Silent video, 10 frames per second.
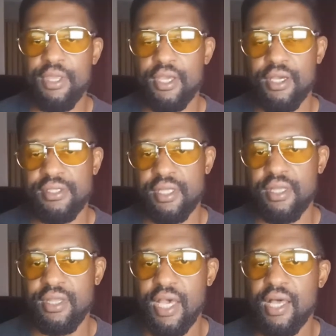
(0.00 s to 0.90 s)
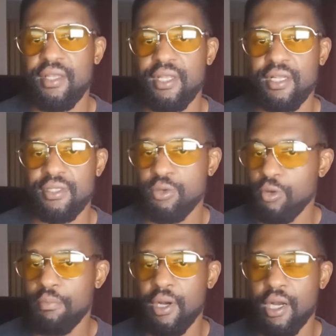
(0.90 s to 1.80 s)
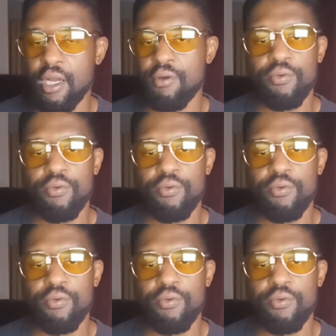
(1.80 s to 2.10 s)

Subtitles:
because that little toolbar